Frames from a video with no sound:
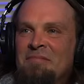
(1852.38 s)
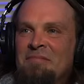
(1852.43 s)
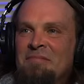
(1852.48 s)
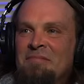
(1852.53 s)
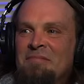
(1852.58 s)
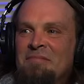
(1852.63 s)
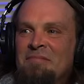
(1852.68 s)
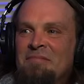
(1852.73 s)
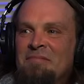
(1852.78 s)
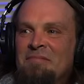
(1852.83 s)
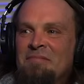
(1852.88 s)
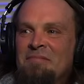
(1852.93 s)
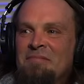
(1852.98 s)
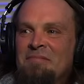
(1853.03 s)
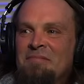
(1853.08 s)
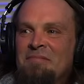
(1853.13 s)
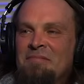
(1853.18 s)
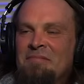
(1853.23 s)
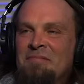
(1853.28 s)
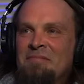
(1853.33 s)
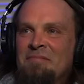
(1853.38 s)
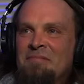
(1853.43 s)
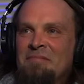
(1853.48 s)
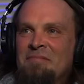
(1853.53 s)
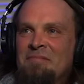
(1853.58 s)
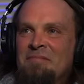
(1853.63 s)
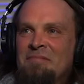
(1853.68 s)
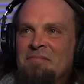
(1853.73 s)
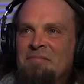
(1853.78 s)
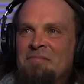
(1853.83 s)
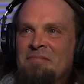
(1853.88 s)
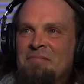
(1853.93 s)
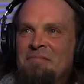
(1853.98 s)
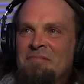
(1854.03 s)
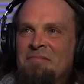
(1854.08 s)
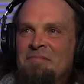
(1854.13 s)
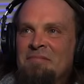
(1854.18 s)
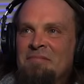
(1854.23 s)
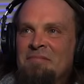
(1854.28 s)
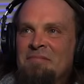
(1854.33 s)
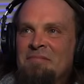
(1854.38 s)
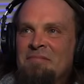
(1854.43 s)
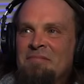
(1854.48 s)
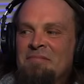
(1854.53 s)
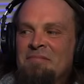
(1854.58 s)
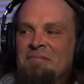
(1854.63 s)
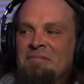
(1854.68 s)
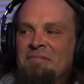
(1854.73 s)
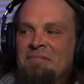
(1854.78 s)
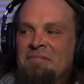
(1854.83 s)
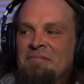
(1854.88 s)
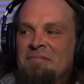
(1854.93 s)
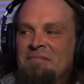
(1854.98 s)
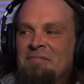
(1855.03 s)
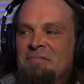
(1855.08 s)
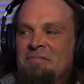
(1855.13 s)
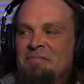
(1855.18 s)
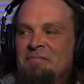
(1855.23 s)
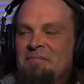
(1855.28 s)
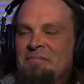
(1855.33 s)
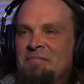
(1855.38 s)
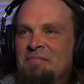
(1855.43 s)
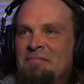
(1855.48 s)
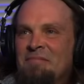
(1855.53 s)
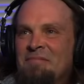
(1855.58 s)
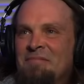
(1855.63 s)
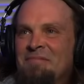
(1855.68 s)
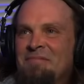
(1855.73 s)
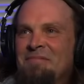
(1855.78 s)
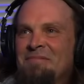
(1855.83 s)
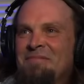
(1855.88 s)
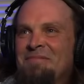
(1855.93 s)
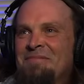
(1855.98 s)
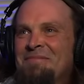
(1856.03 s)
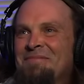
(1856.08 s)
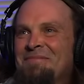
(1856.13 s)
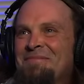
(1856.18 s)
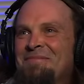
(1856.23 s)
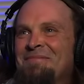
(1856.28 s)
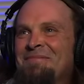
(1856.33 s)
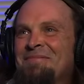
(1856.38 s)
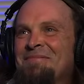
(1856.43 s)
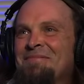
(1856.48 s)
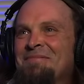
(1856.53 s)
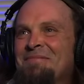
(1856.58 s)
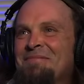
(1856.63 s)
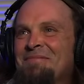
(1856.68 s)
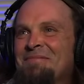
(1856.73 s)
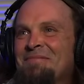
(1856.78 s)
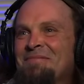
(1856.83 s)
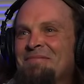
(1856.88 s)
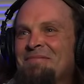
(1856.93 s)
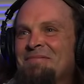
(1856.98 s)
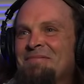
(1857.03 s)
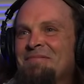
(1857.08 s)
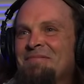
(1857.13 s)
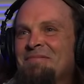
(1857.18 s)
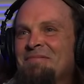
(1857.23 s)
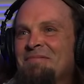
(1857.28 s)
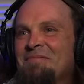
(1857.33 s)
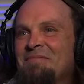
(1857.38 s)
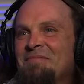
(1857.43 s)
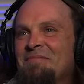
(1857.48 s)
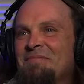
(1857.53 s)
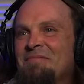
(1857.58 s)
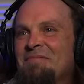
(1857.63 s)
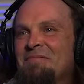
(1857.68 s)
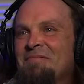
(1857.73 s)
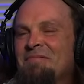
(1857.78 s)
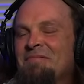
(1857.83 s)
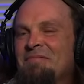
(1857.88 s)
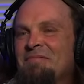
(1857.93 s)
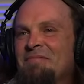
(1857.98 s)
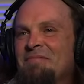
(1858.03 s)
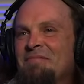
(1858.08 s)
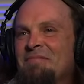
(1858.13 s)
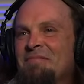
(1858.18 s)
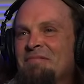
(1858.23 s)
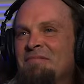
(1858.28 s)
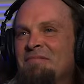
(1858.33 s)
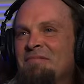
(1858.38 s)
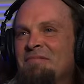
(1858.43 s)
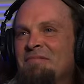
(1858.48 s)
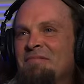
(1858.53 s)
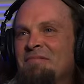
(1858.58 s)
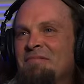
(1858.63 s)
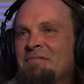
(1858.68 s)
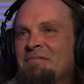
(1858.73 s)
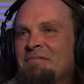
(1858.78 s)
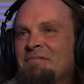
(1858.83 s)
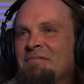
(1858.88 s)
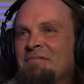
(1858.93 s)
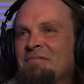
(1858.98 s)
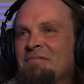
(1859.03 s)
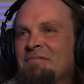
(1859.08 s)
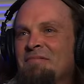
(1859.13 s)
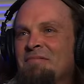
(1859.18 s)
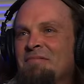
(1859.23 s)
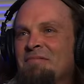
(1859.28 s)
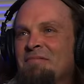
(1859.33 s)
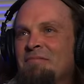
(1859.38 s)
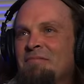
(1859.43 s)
[no speech]